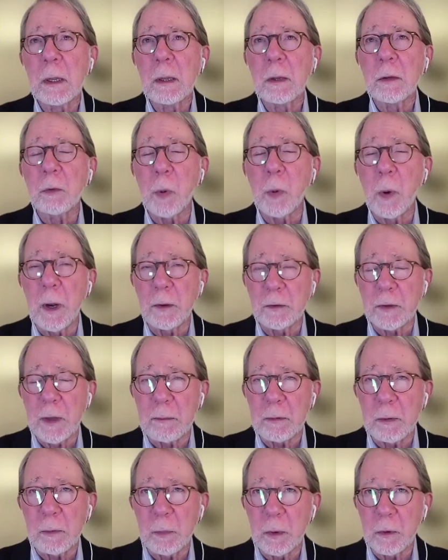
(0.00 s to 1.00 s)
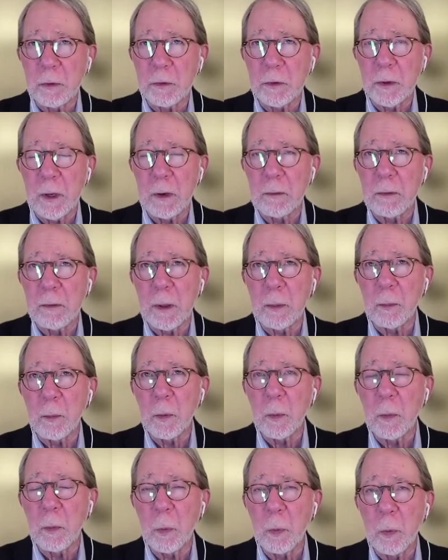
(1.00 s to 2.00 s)
27% of
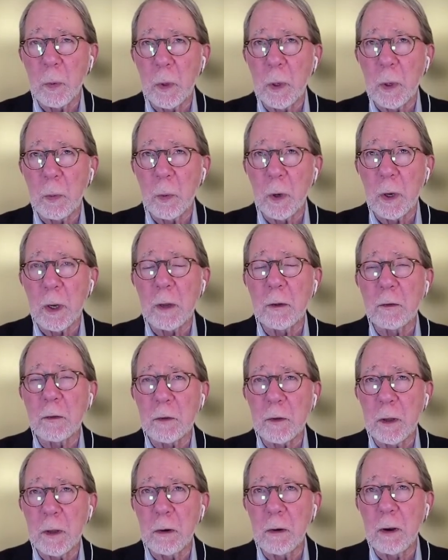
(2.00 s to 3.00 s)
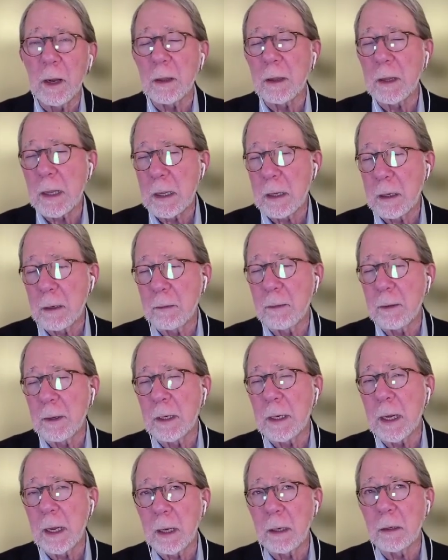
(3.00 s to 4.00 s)
them were considered at the end of the
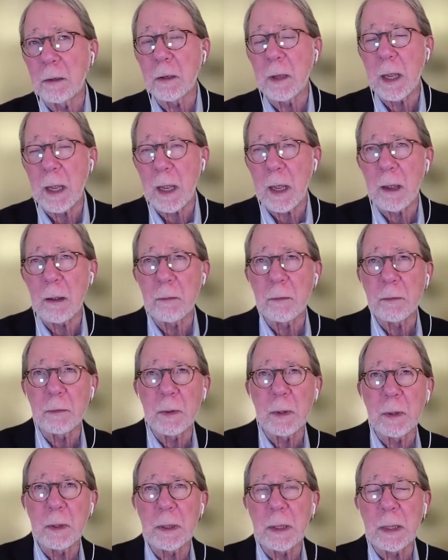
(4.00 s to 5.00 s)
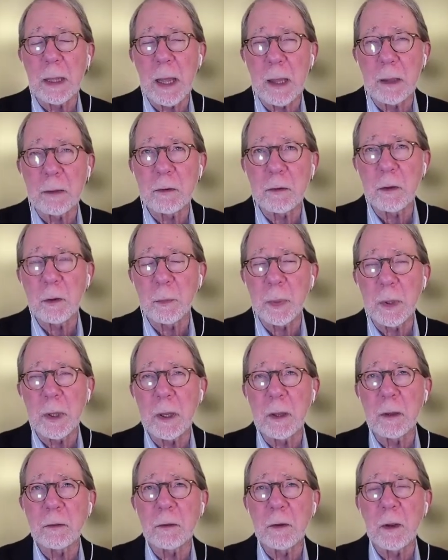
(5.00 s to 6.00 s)
day to have axial
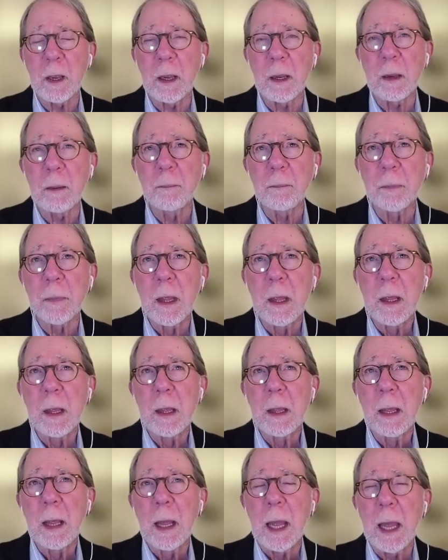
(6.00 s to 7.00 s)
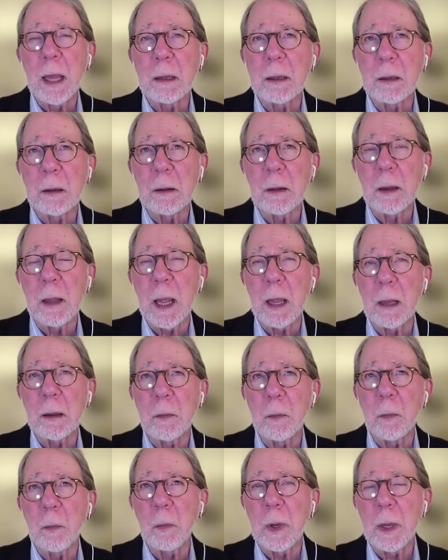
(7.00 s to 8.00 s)
PsA.
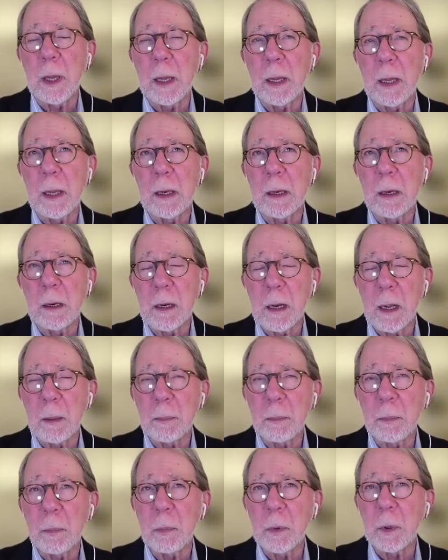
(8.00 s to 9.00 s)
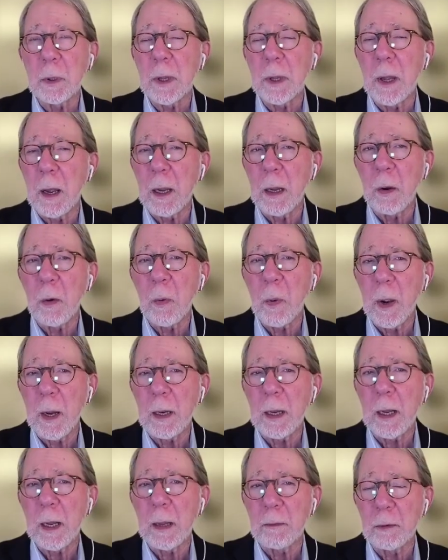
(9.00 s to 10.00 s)
And we ended up relying
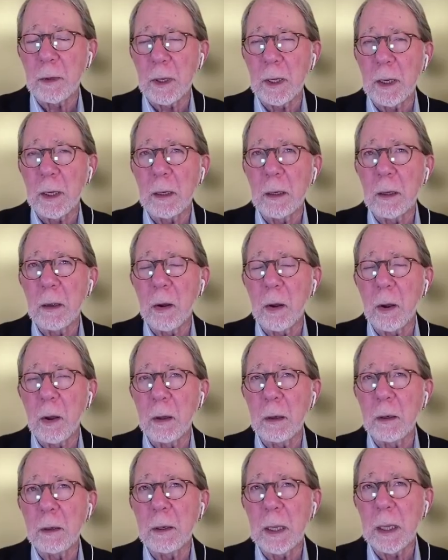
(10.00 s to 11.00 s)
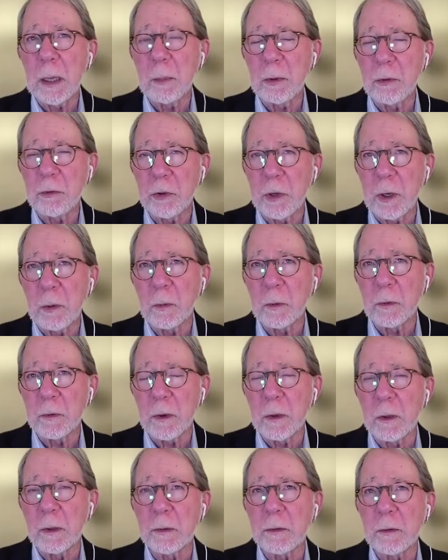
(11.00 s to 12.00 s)
quite heavily on imaging
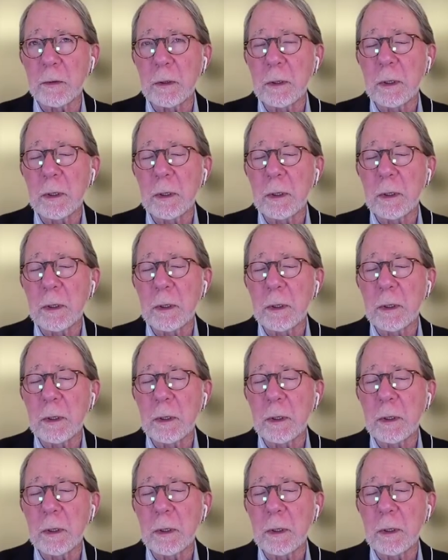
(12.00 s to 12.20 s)
results.